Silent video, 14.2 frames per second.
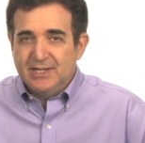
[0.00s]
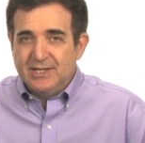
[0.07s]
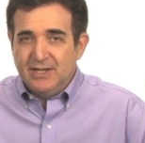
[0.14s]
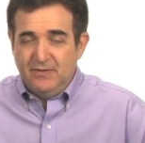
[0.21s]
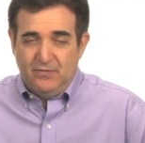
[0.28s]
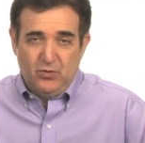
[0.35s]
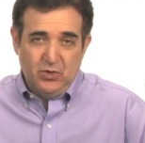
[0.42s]

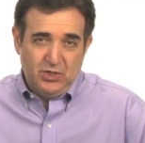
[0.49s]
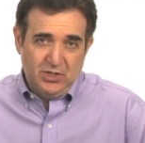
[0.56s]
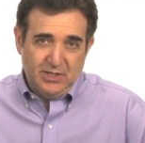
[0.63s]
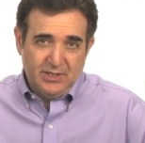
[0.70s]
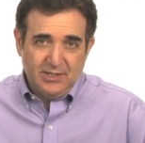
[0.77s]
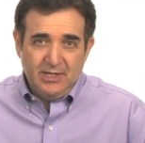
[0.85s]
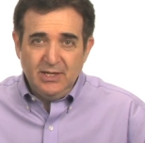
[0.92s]

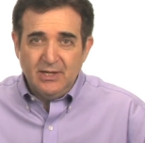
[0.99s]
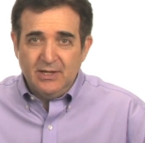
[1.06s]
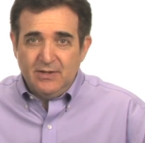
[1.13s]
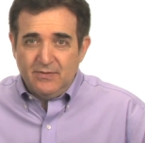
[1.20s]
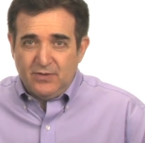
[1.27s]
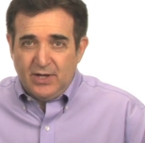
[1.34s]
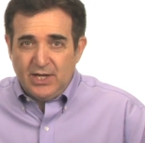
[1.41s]
Unfortunately,
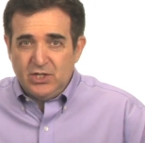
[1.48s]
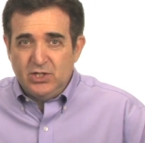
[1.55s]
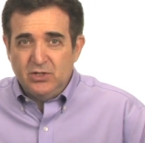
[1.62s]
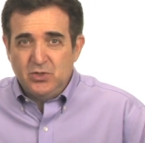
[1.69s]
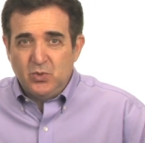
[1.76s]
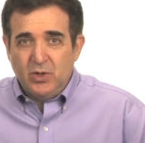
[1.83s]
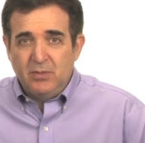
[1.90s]
Flash
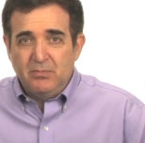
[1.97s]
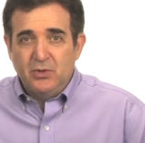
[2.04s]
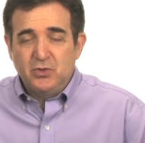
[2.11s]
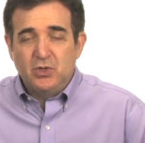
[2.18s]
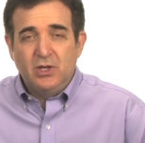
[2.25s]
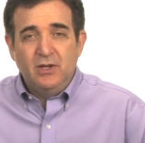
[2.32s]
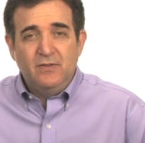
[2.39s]
is what
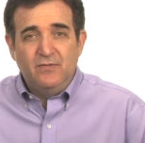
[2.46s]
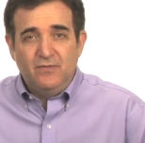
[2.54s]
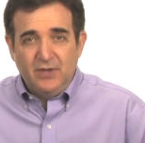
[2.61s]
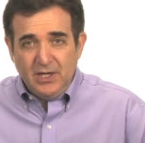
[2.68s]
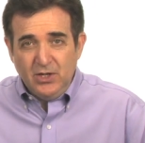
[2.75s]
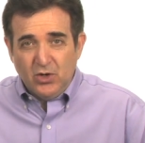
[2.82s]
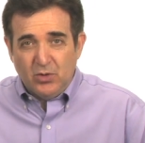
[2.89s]
most
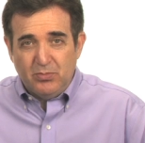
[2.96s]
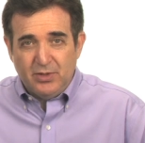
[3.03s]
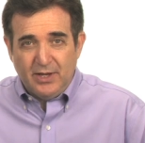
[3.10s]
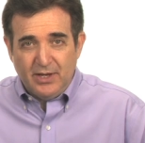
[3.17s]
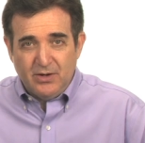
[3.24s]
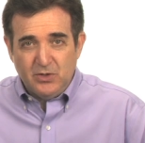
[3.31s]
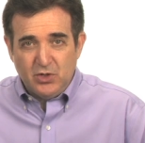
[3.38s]
video
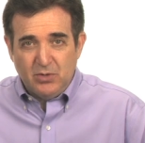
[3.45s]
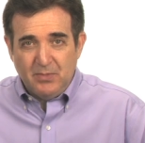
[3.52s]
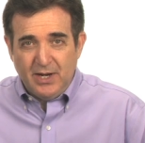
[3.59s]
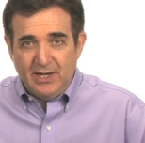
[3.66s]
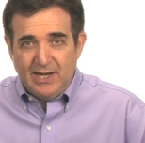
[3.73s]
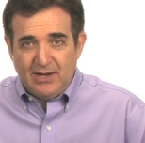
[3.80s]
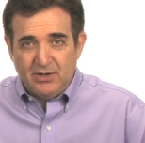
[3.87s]
players are
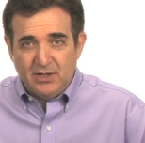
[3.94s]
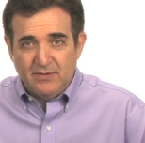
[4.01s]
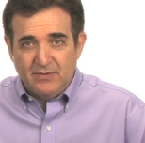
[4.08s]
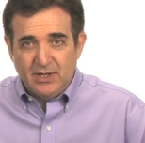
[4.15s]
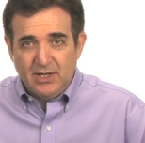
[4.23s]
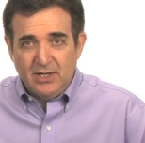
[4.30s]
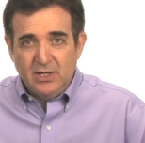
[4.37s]
made out of.